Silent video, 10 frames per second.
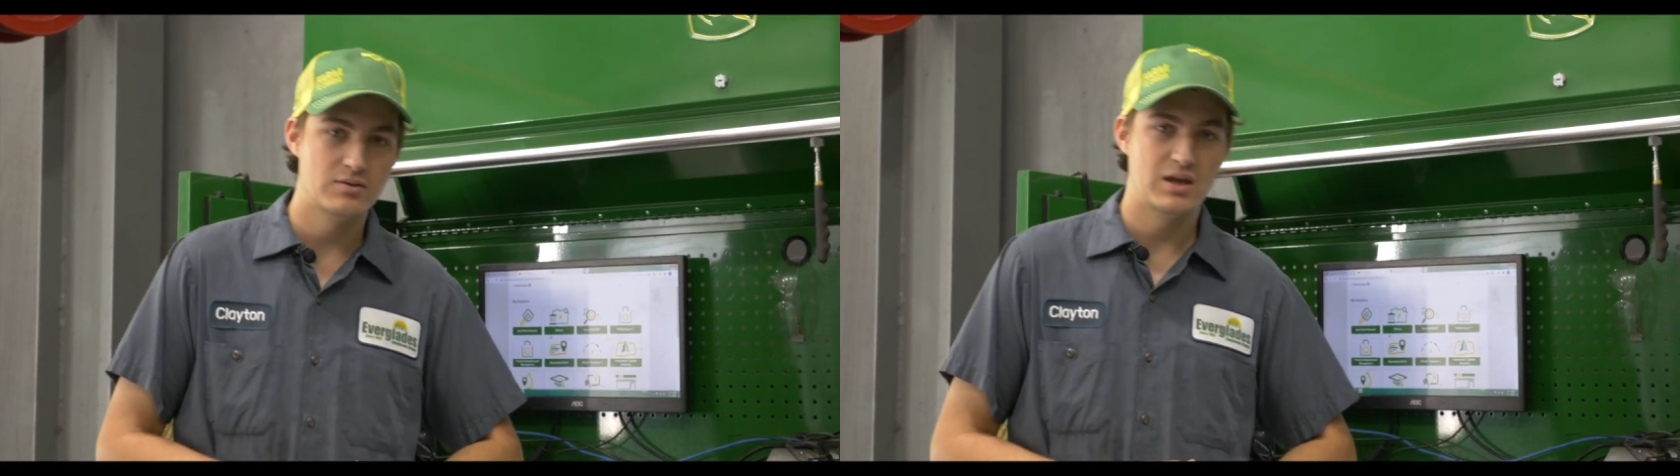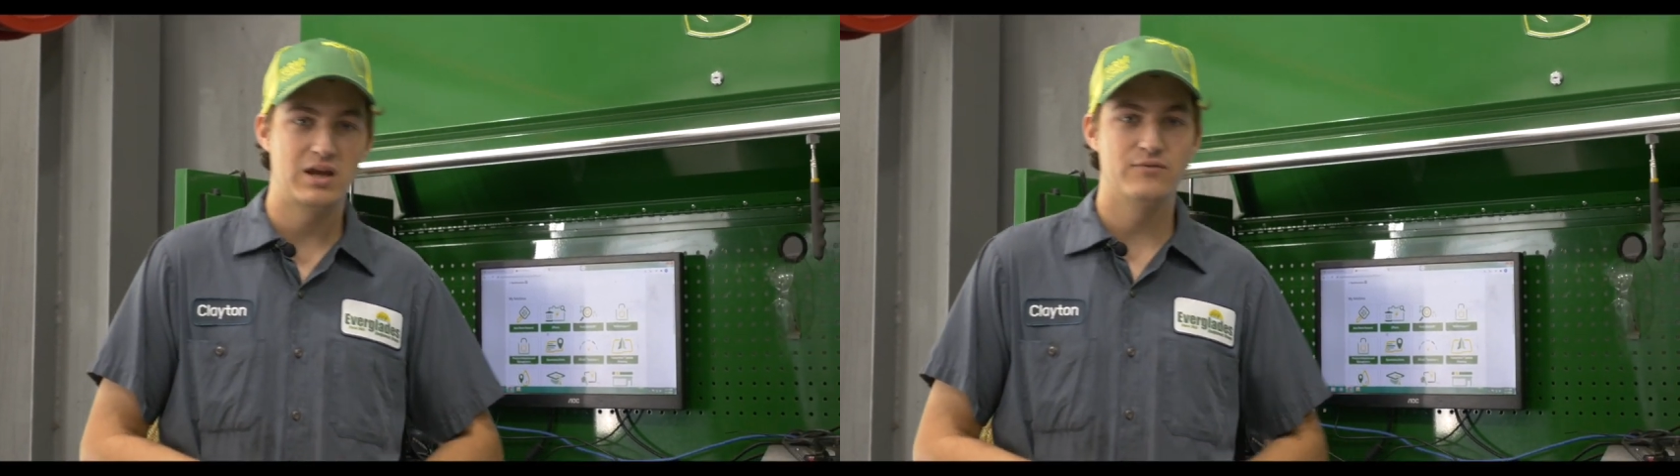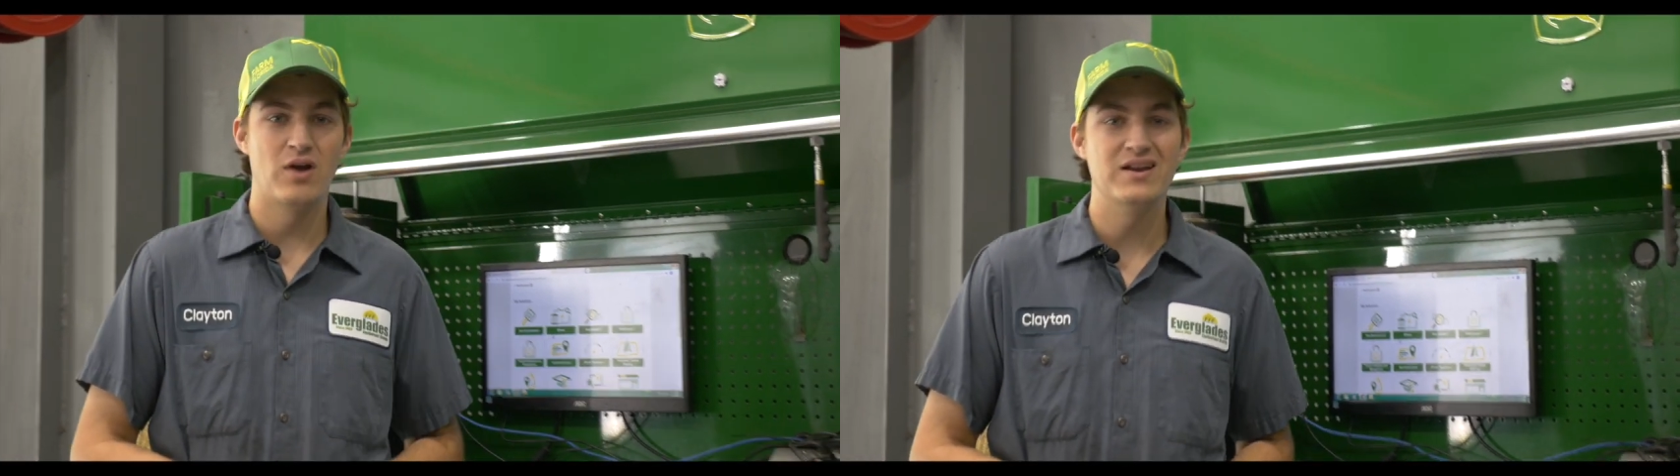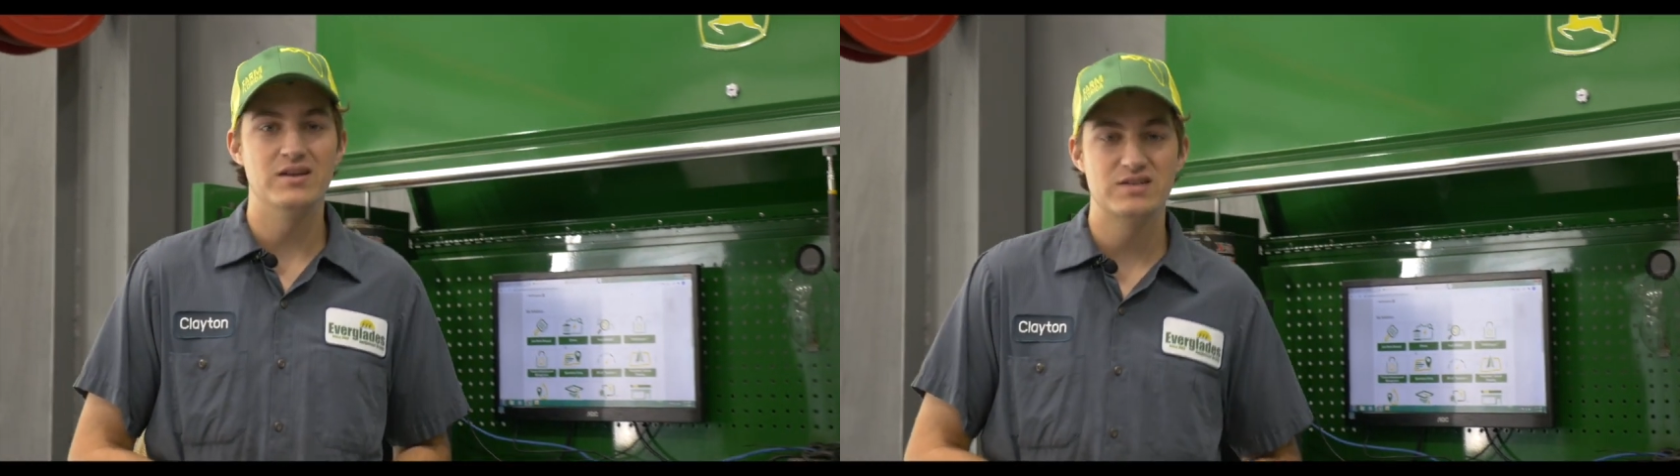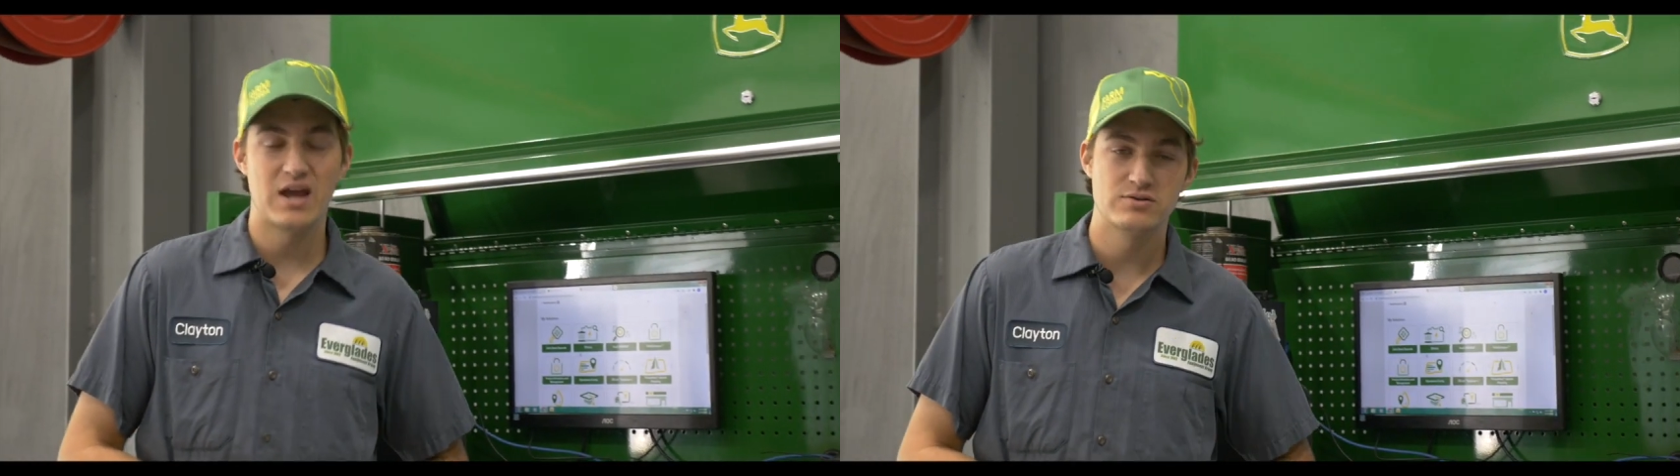they give great
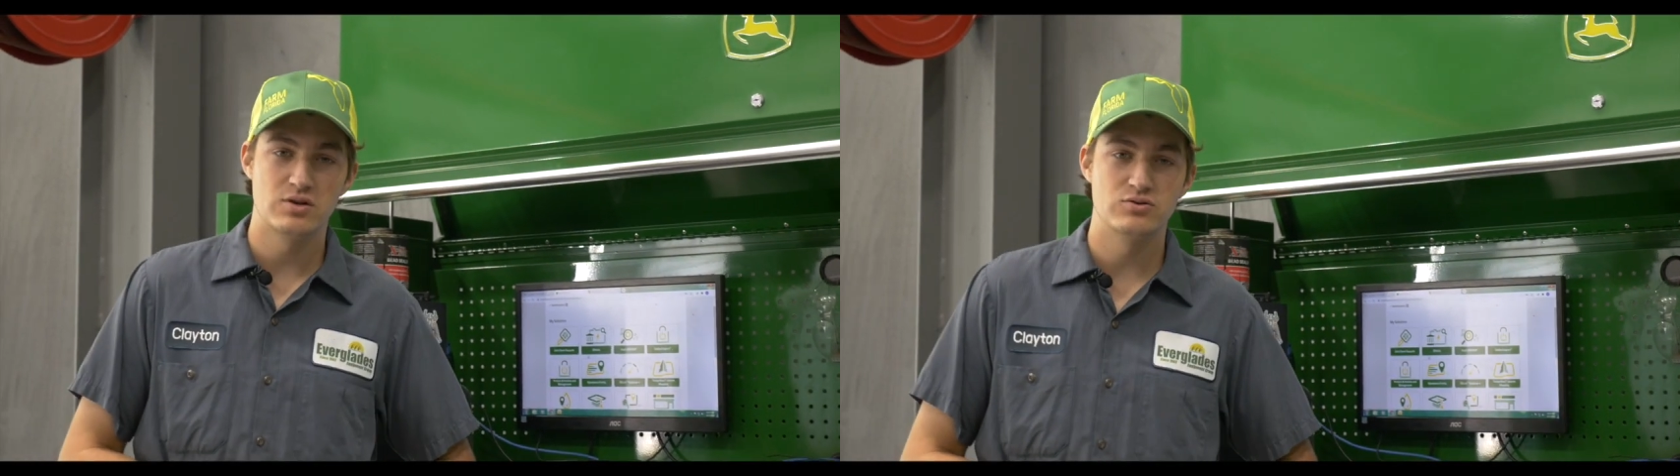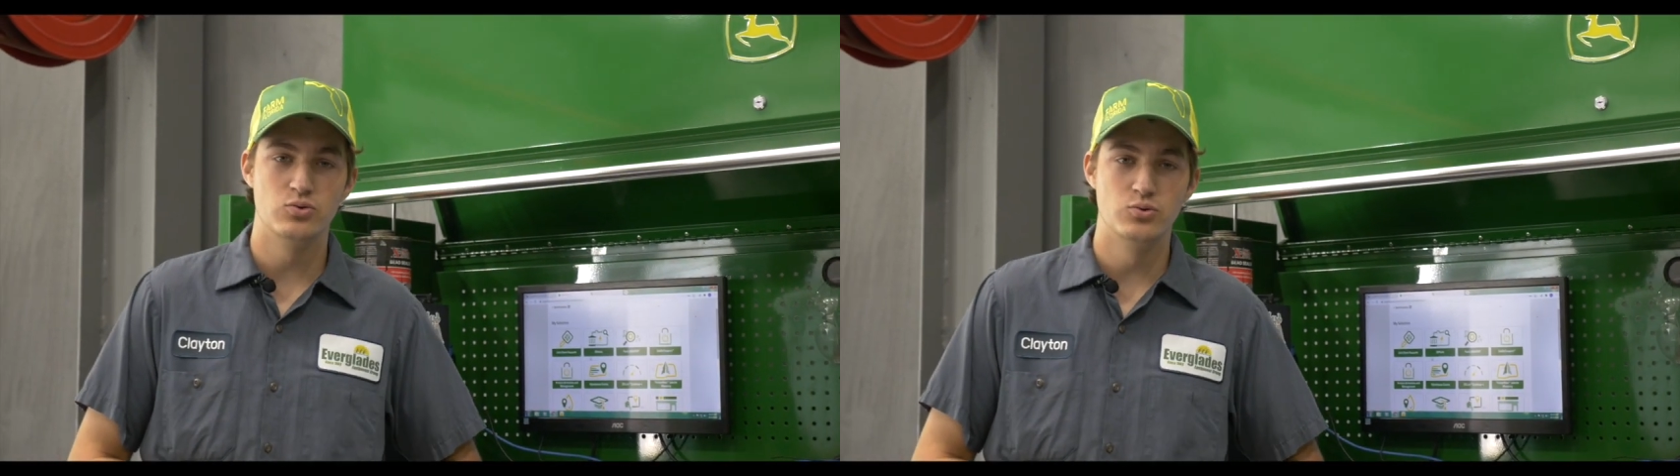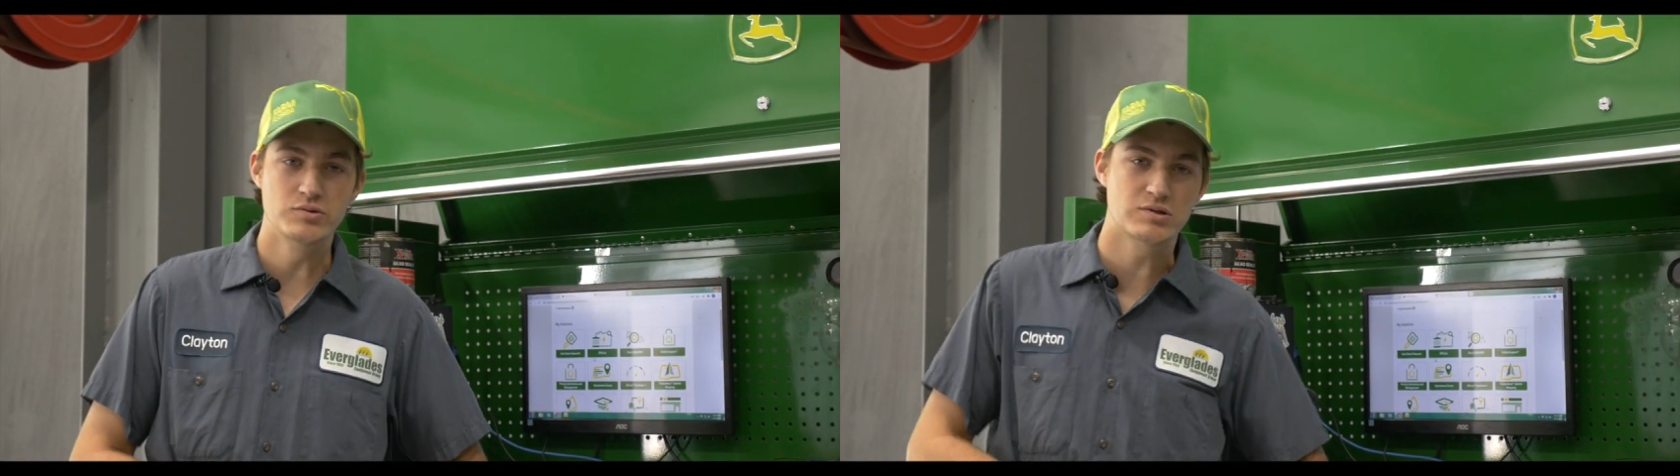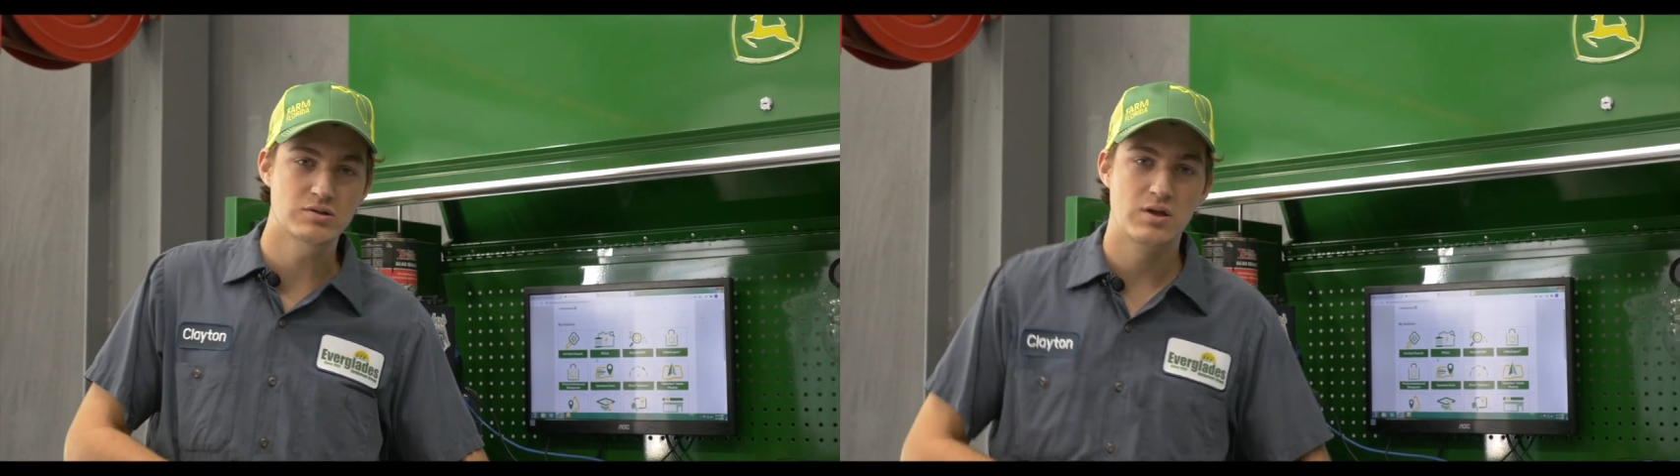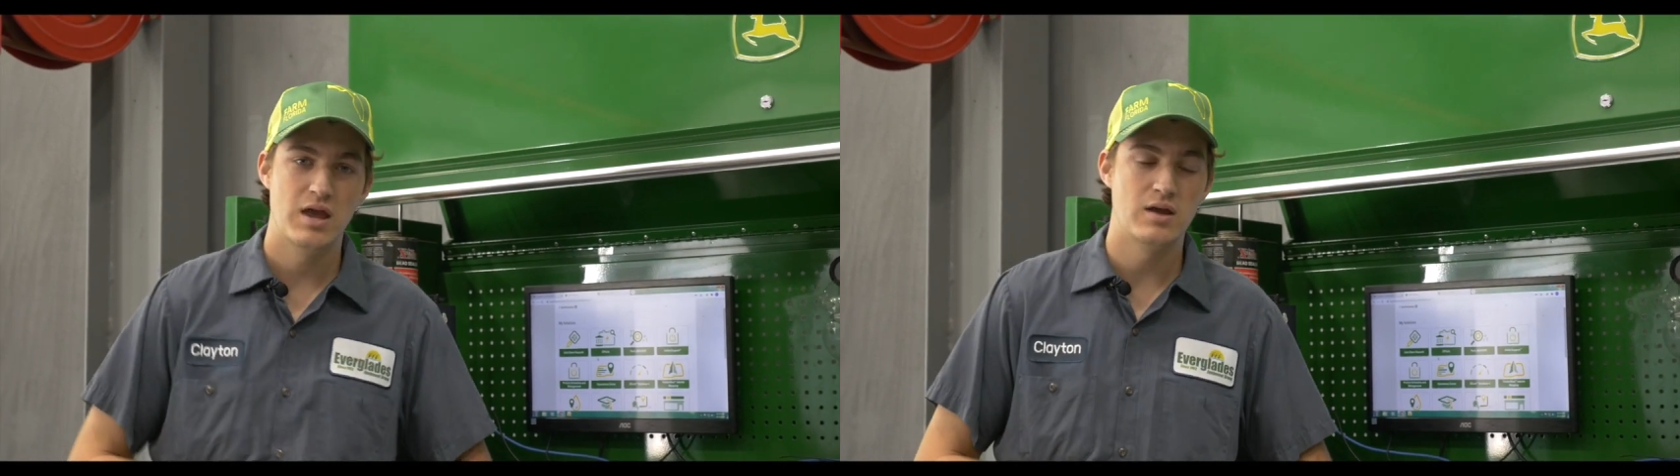discounts on tools,
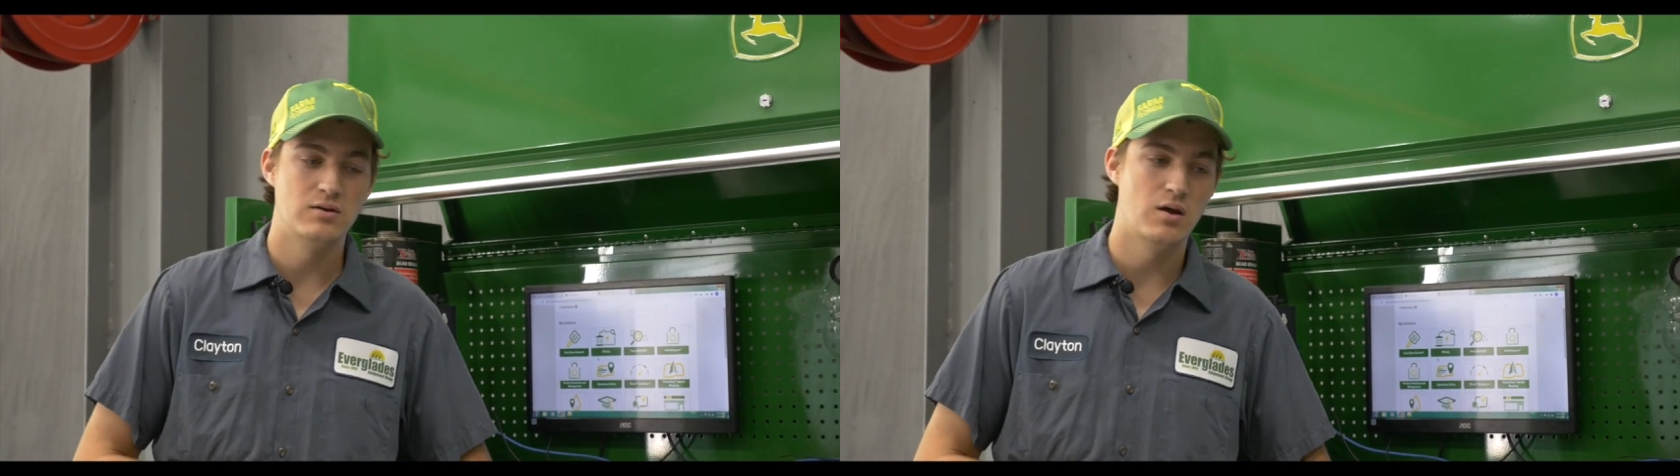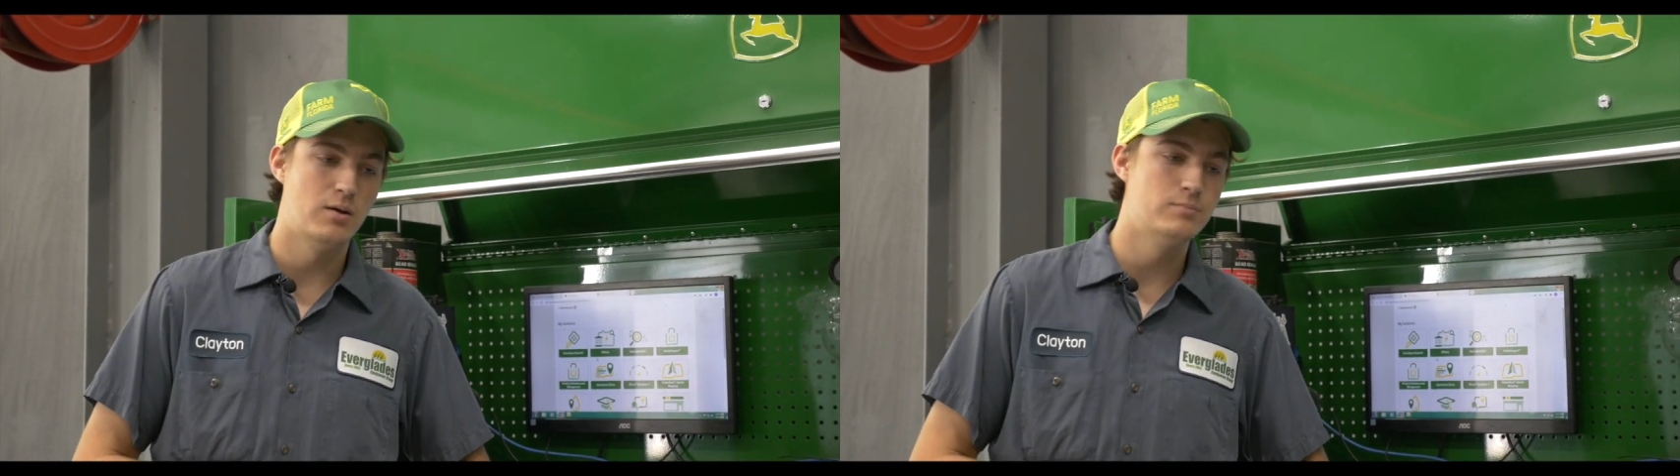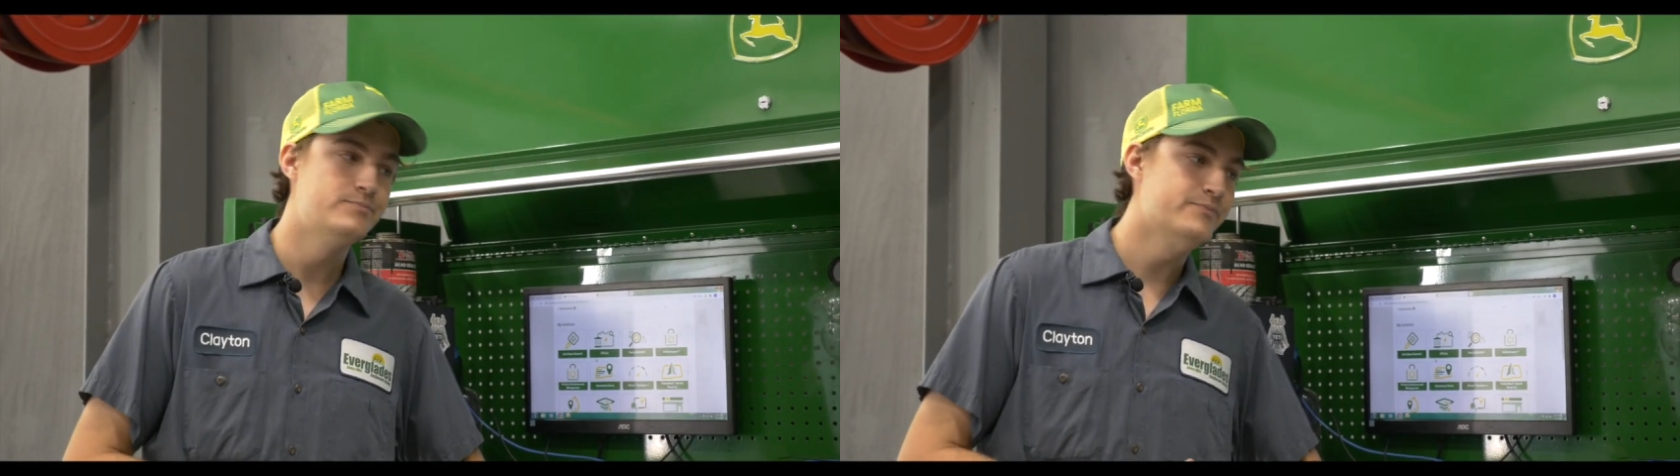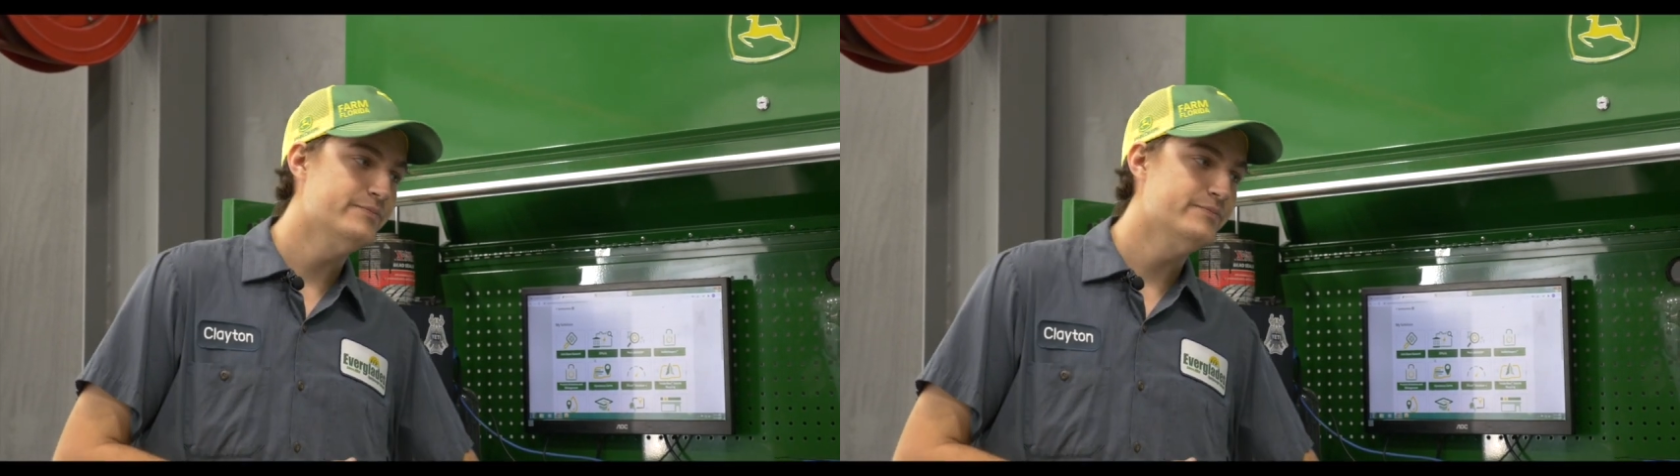and um,